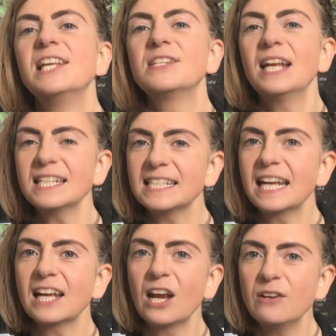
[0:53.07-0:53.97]
So let's
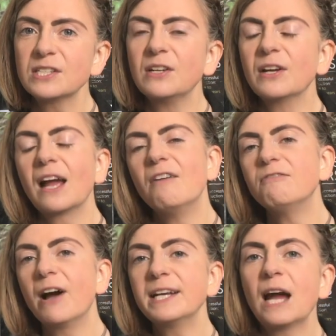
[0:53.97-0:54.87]
take a closer look and
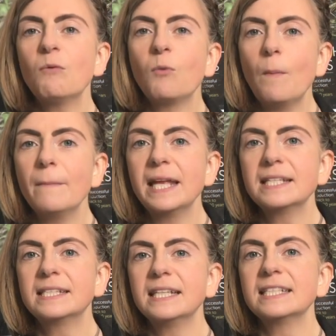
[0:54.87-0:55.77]
find out what
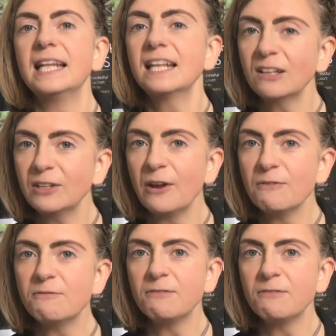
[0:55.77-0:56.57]
makes these little known